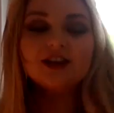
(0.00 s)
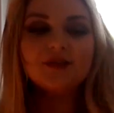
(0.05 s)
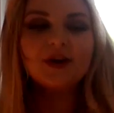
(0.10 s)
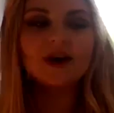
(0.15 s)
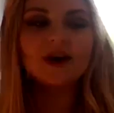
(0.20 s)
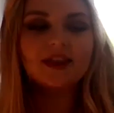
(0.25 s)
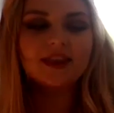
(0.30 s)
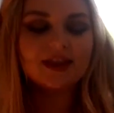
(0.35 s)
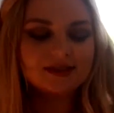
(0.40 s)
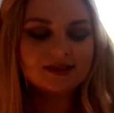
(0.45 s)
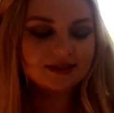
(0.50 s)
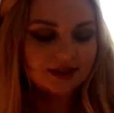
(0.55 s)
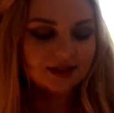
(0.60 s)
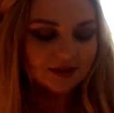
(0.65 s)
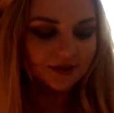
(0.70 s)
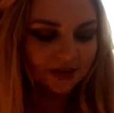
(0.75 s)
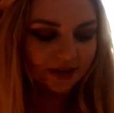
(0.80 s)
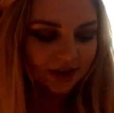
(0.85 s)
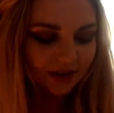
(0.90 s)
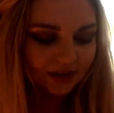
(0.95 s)
one. That's a
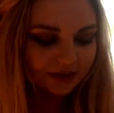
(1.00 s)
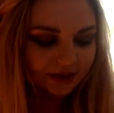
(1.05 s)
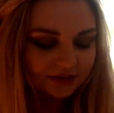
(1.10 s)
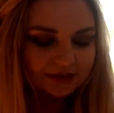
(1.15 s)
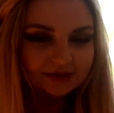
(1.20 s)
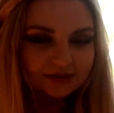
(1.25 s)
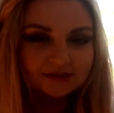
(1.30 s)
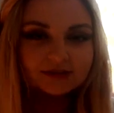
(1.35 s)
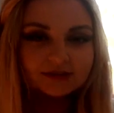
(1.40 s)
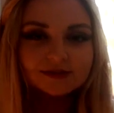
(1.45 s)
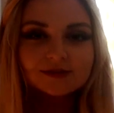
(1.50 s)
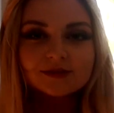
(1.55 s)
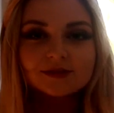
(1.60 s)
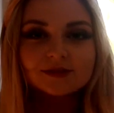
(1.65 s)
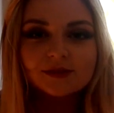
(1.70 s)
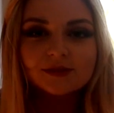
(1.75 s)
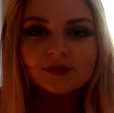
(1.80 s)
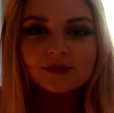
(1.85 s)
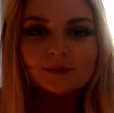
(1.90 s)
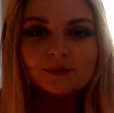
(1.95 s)
good one, though.
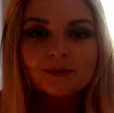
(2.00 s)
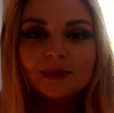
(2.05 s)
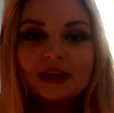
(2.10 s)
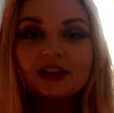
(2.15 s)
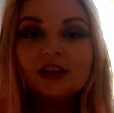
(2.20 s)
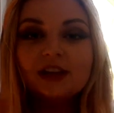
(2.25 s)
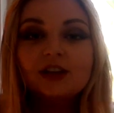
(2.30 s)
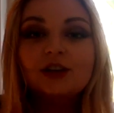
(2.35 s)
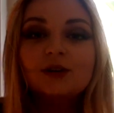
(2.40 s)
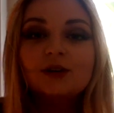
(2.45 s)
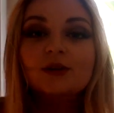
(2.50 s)
No, about that